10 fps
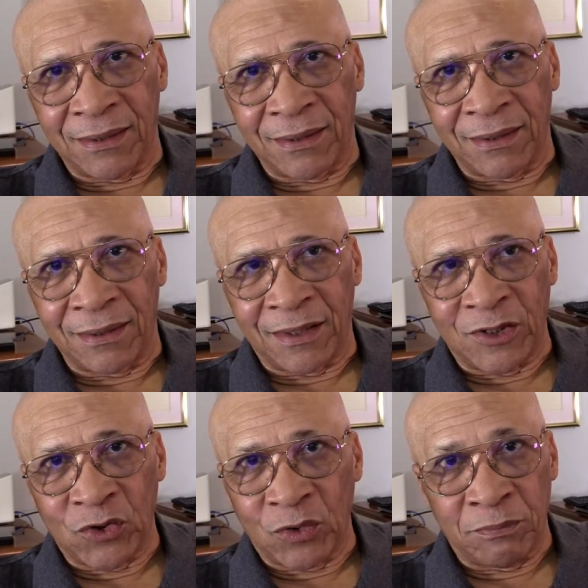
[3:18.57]

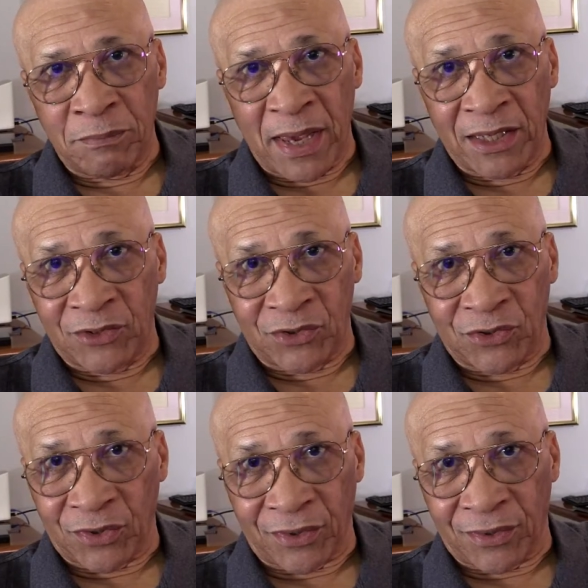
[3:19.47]
his
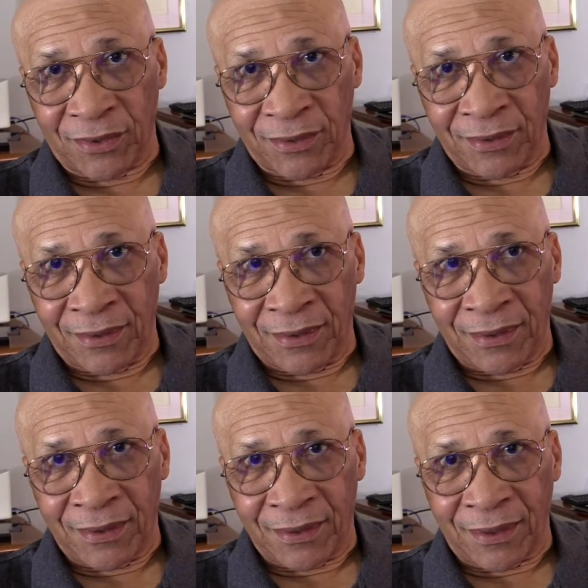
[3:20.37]
major
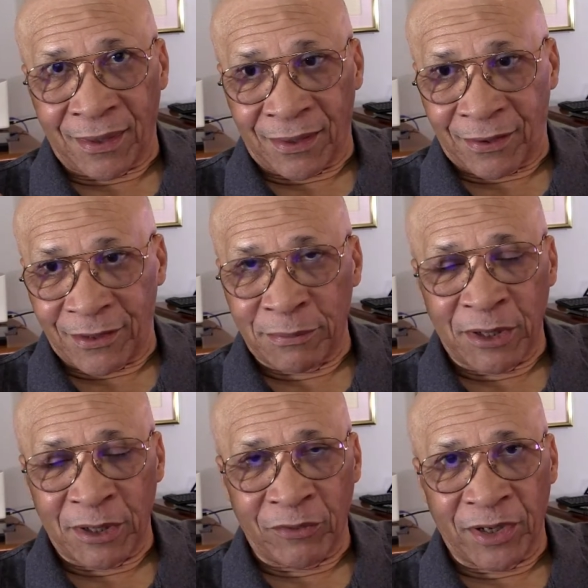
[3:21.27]

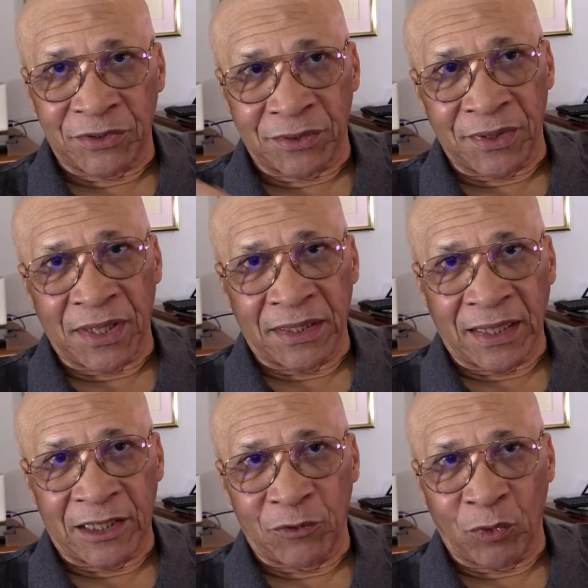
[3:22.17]
immigration thing that
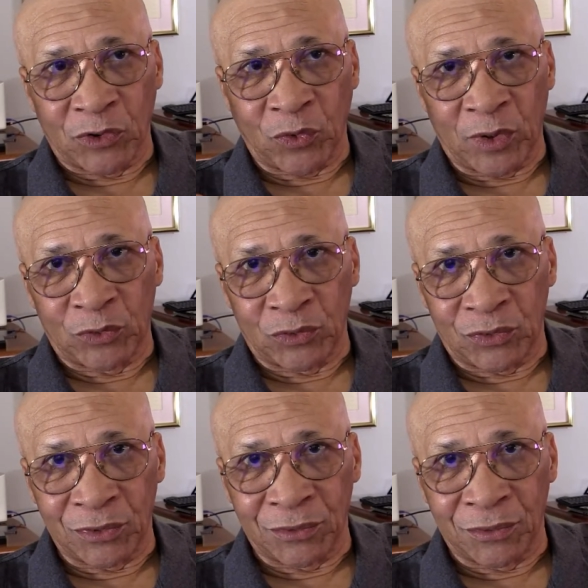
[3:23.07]
he was going to
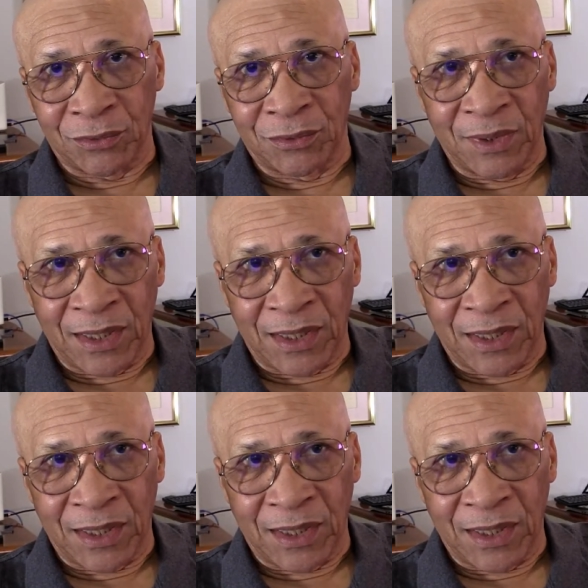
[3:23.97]
do,